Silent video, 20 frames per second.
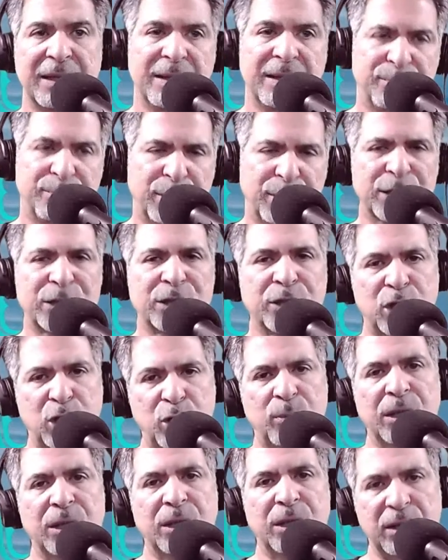and plus
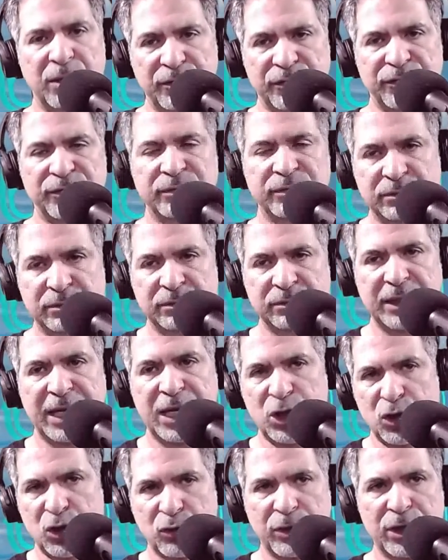accumulative
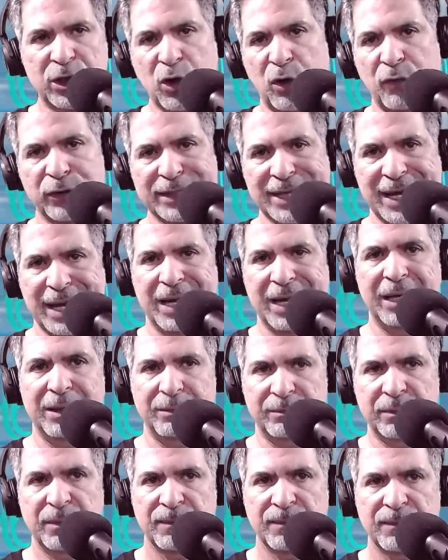injuries over
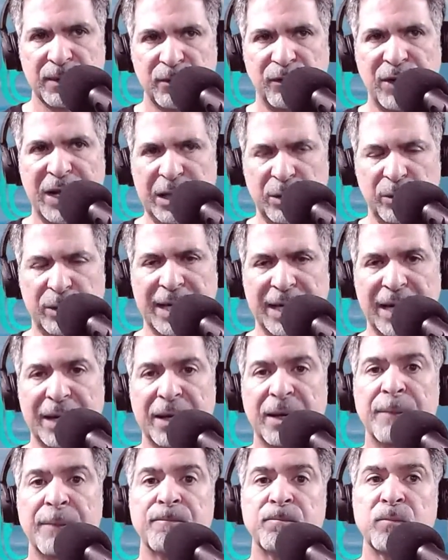time following that.
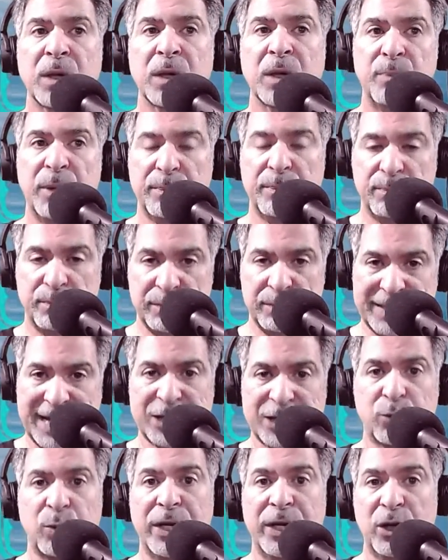But
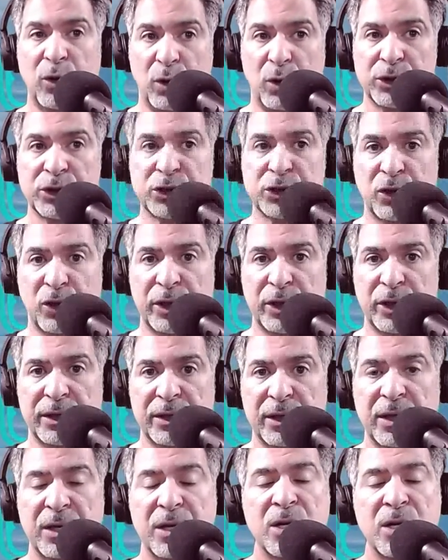that's when it all started.
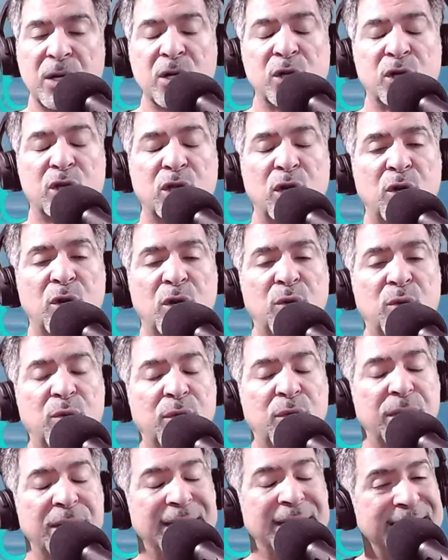So
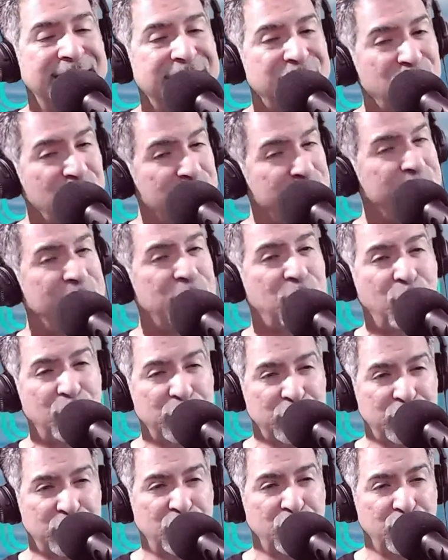just
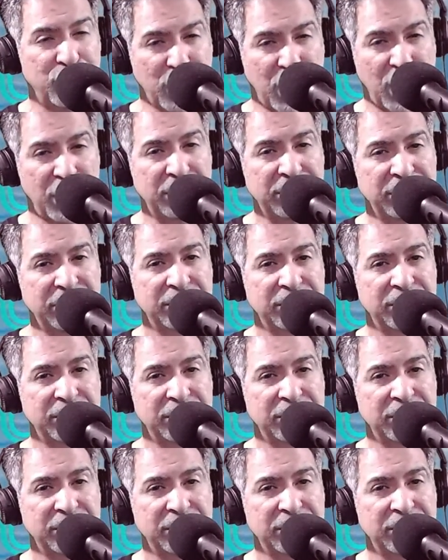because you're young